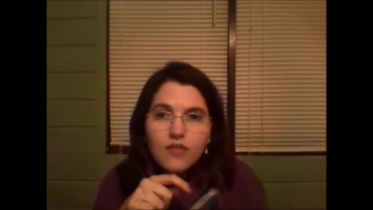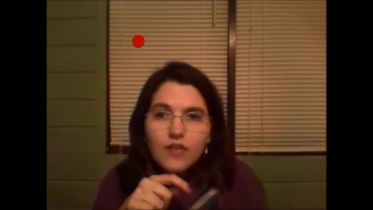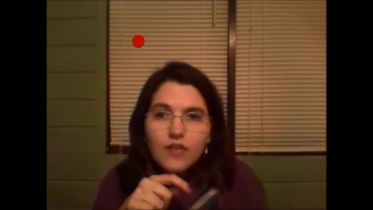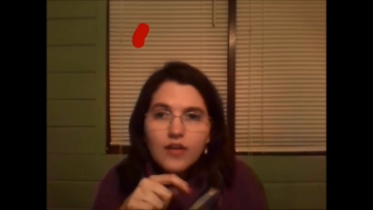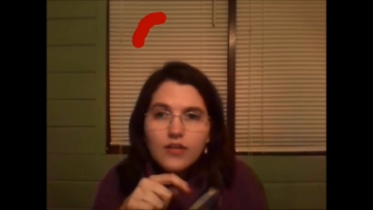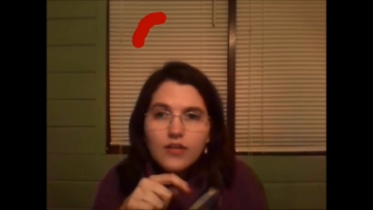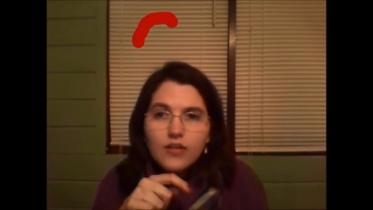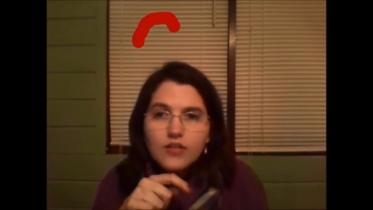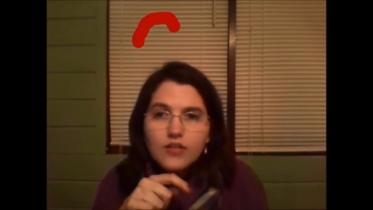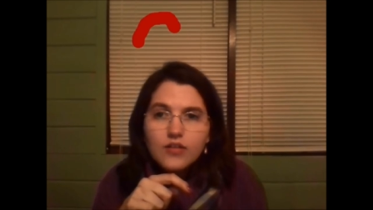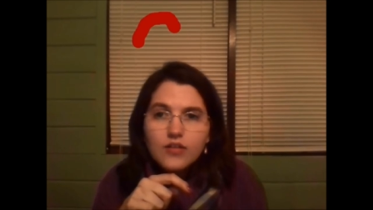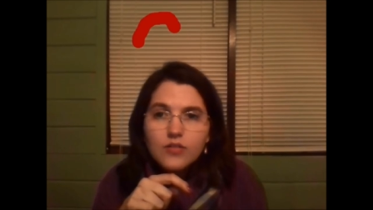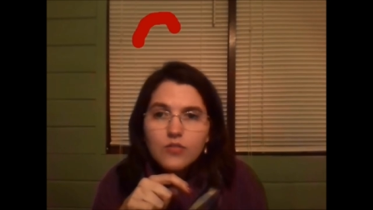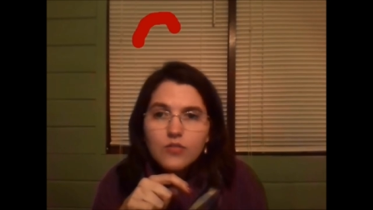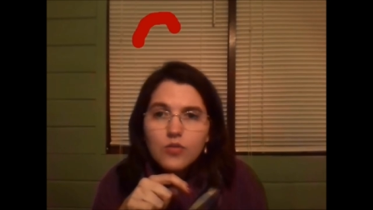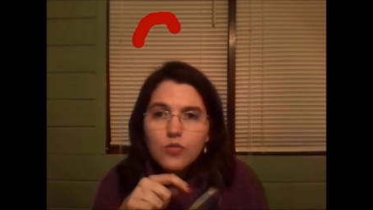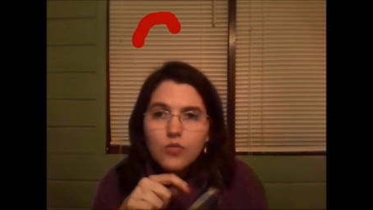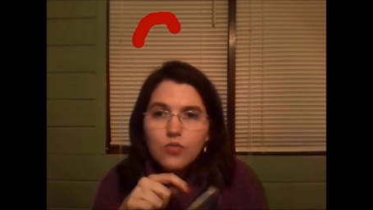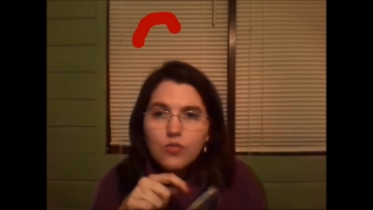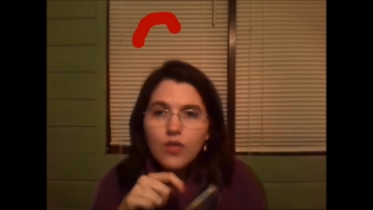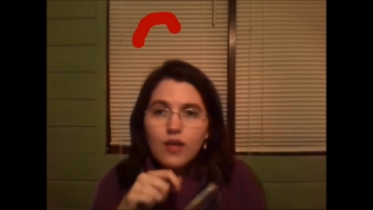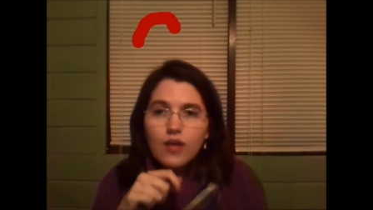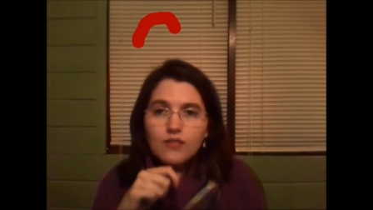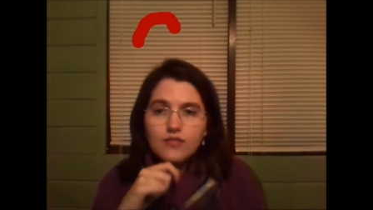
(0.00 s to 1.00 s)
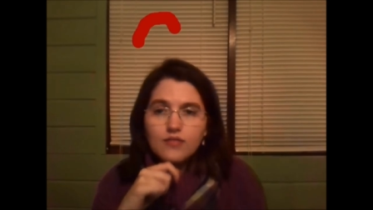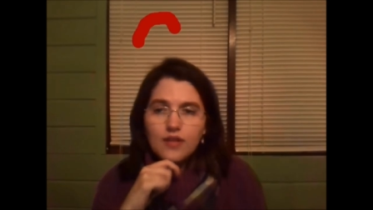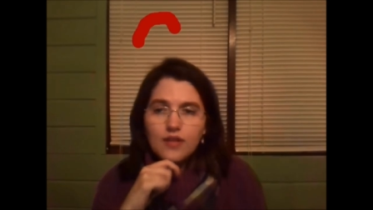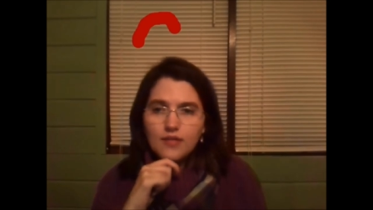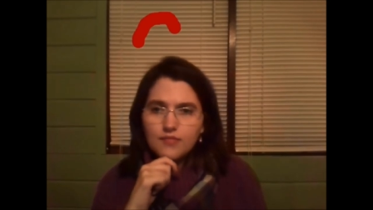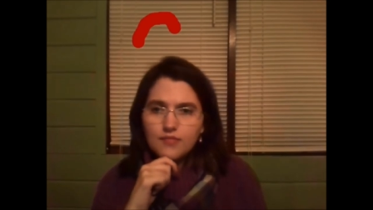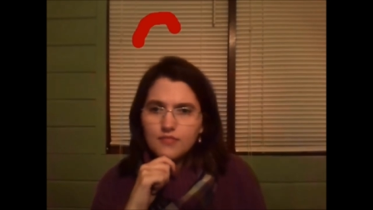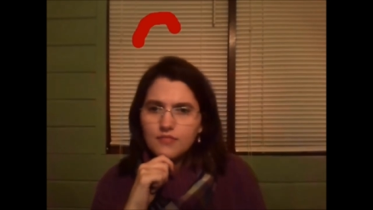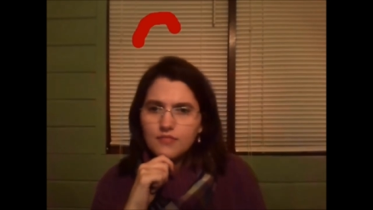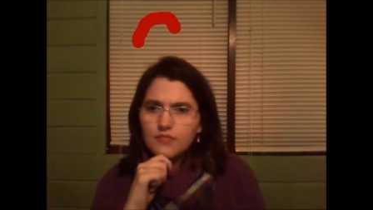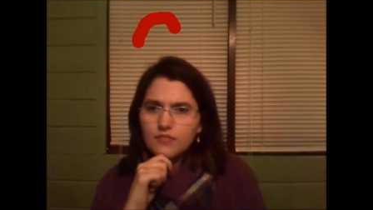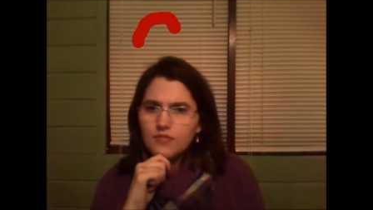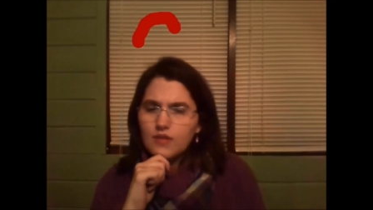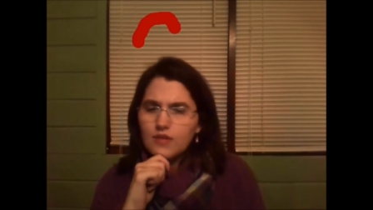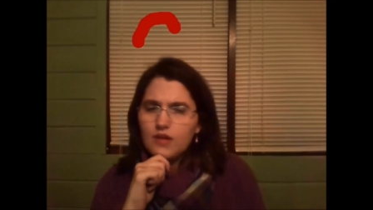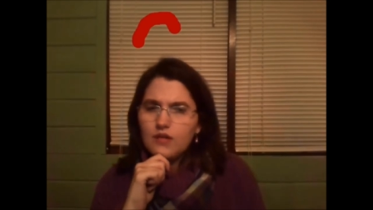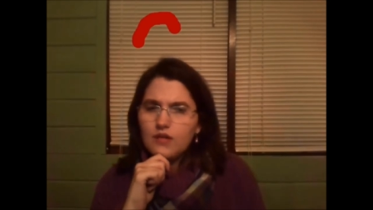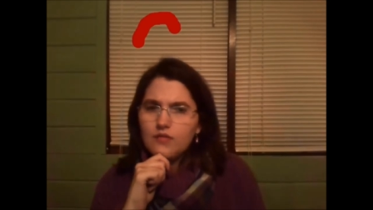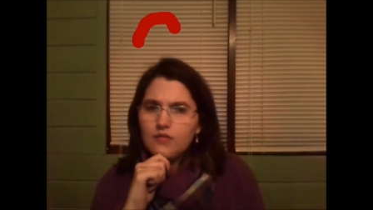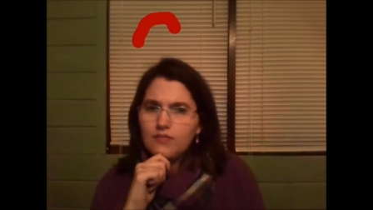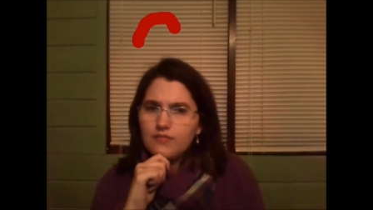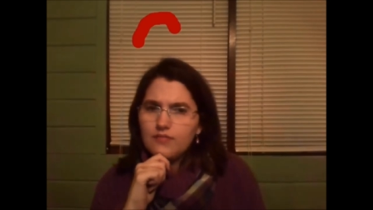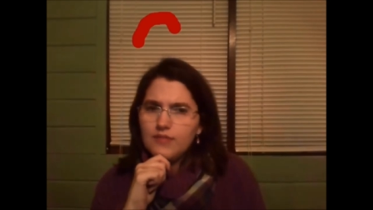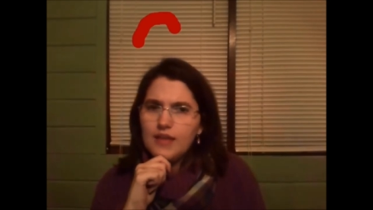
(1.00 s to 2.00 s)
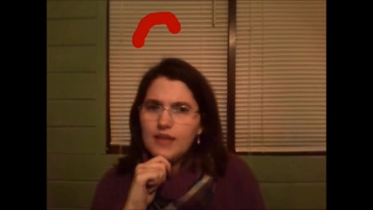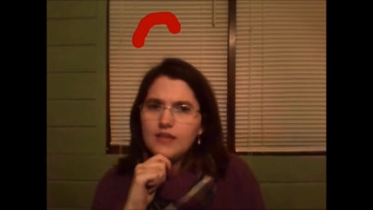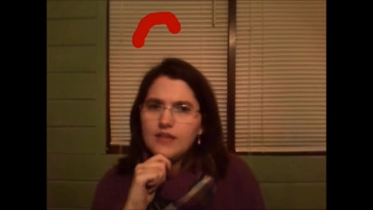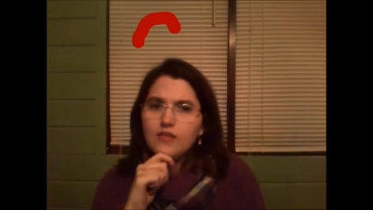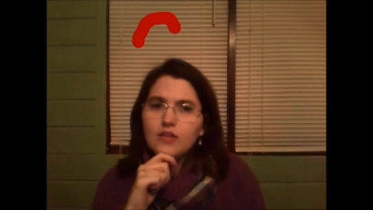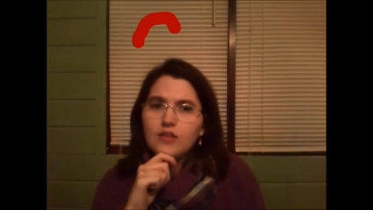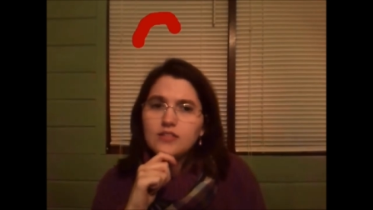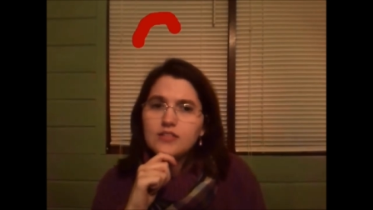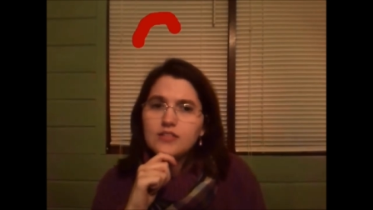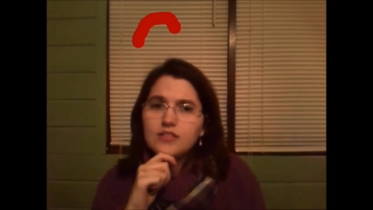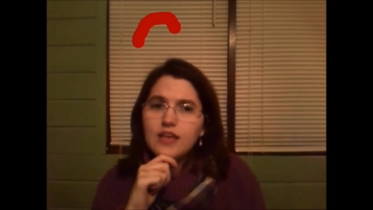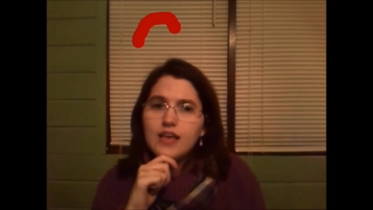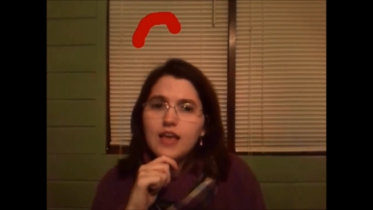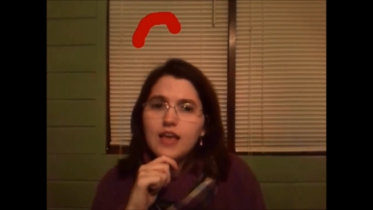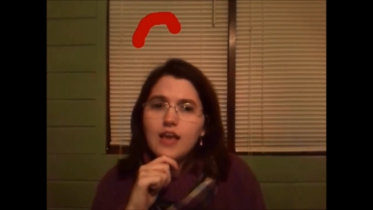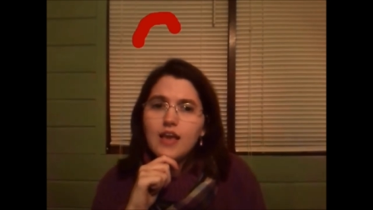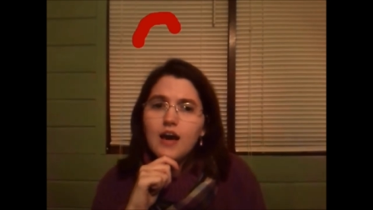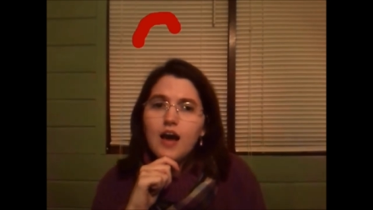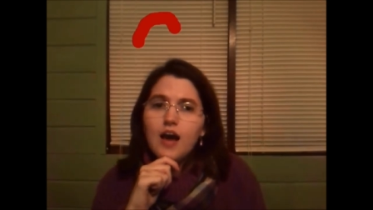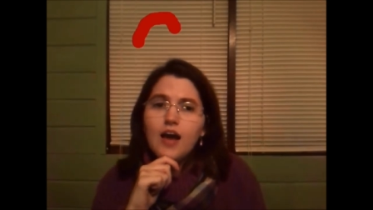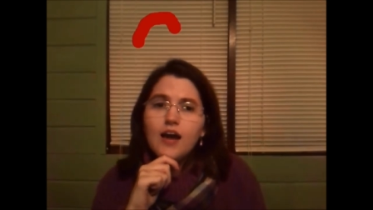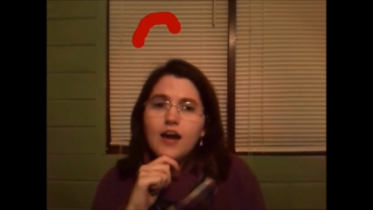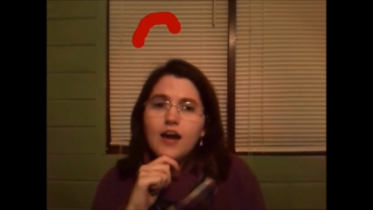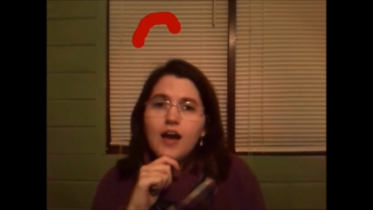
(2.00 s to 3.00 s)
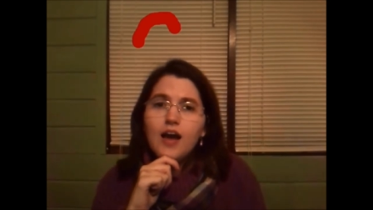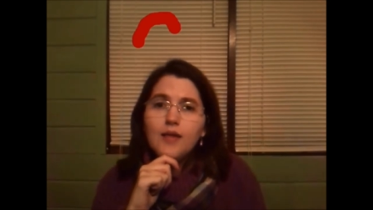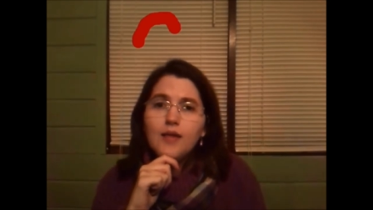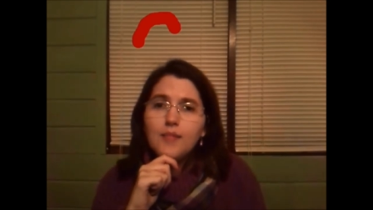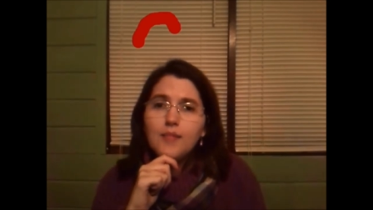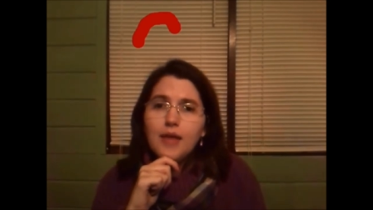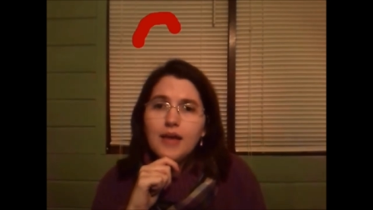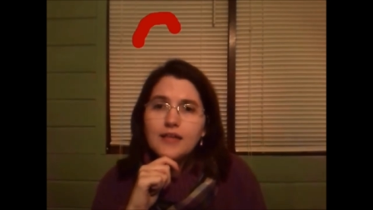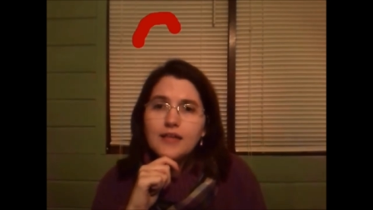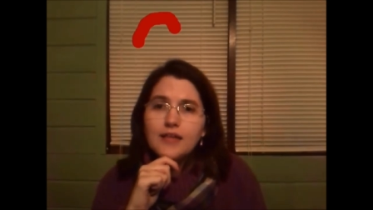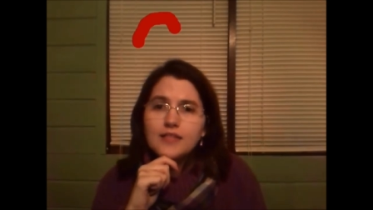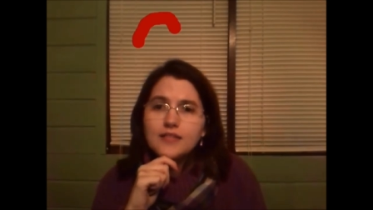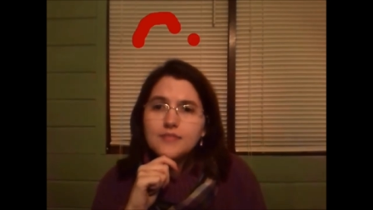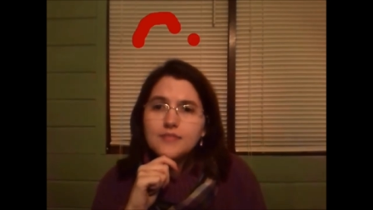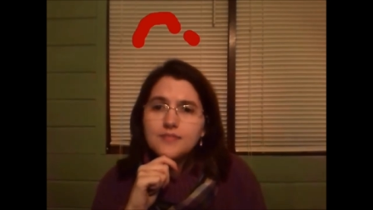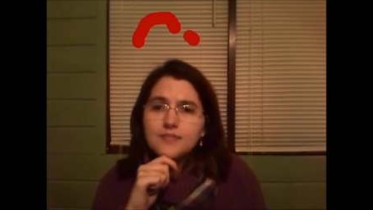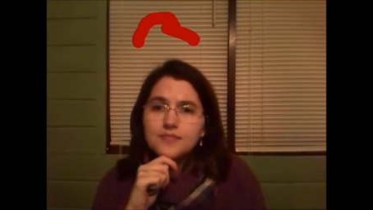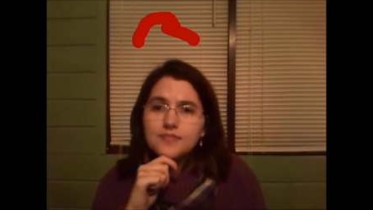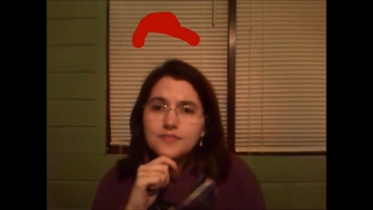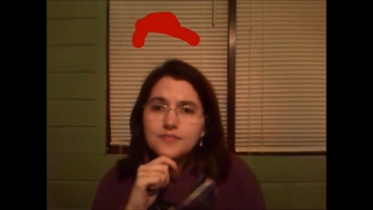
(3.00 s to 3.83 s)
Can this? Ooh, okay. Um, that looks like a hot, hot mess.